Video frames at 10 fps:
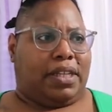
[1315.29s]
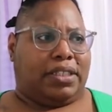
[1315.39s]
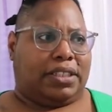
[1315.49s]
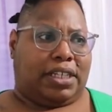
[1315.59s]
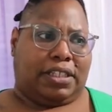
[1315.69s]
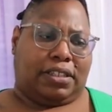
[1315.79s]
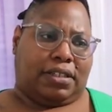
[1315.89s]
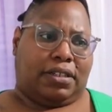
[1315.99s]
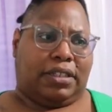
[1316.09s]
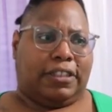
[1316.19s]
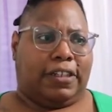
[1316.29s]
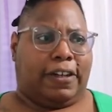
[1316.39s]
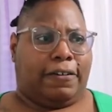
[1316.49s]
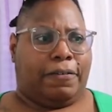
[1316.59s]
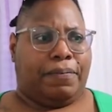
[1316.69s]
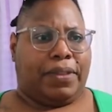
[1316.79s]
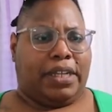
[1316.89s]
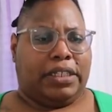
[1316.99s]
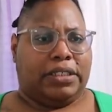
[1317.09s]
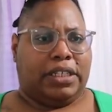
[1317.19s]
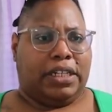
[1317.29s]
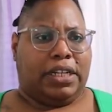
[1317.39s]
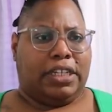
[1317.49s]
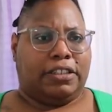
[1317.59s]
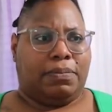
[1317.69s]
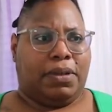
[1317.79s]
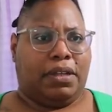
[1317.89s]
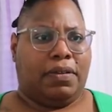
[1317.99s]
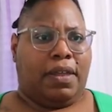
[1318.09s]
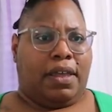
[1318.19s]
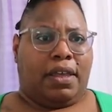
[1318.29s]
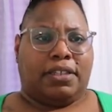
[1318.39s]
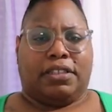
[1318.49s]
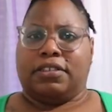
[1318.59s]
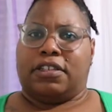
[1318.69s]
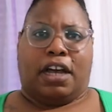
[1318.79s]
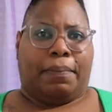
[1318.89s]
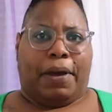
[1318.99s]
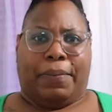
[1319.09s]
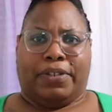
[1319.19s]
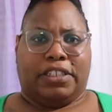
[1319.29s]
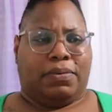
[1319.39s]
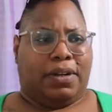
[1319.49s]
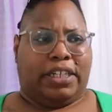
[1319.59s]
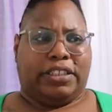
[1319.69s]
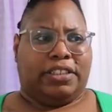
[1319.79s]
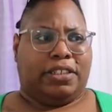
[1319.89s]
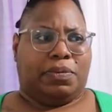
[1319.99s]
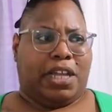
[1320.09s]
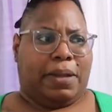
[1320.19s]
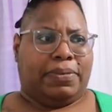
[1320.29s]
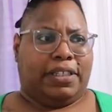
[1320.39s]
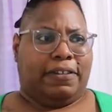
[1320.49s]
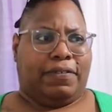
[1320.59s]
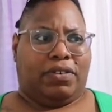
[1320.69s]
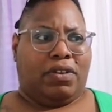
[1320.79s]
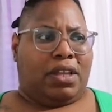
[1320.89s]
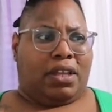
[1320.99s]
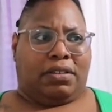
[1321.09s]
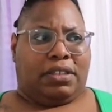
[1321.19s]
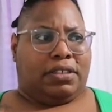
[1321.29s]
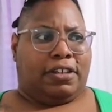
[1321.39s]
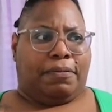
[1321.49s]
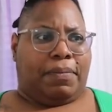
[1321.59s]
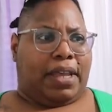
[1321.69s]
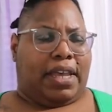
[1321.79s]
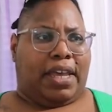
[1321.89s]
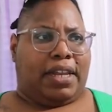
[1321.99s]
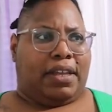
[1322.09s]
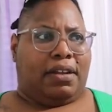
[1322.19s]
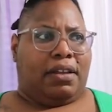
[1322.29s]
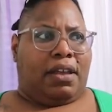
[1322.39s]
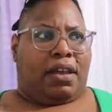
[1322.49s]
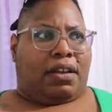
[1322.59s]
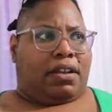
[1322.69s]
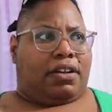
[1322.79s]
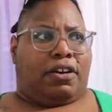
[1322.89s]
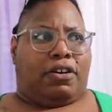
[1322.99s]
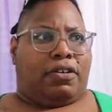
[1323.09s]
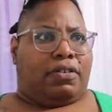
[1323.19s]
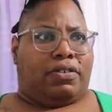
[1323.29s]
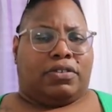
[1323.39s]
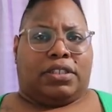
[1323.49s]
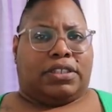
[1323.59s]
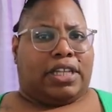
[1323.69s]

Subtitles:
He sits and, you know, he's sitting next to me, still talking about this relationship type stuff and this good man and, you know, the